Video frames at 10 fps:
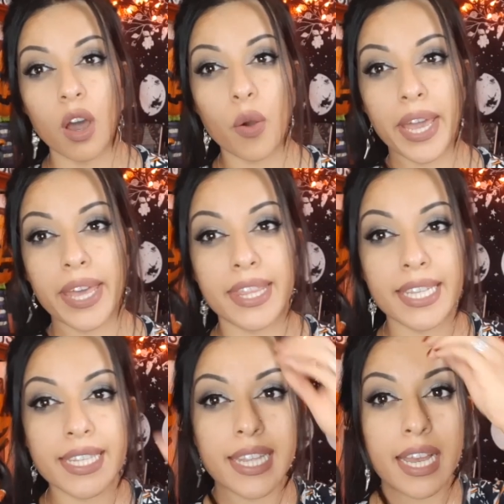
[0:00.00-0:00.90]
Okay,
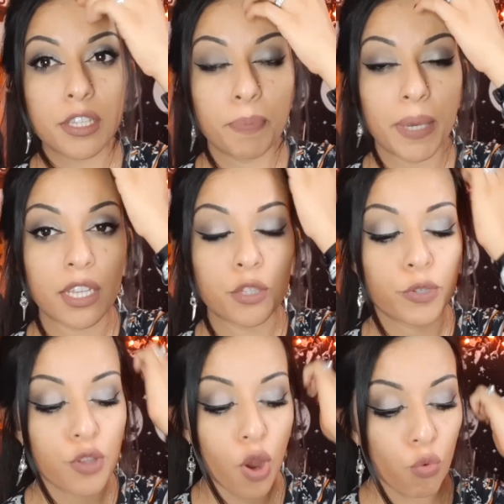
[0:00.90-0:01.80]
this next piece
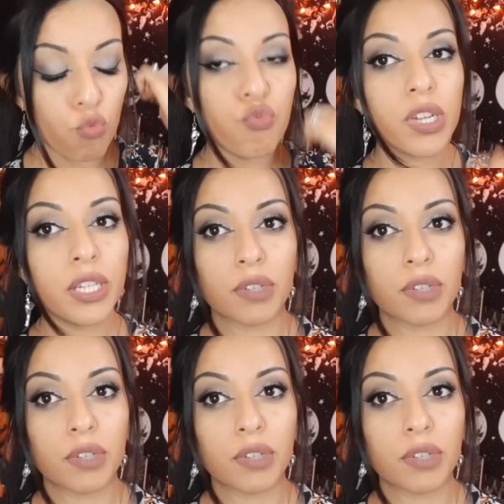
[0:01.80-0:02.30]
was really,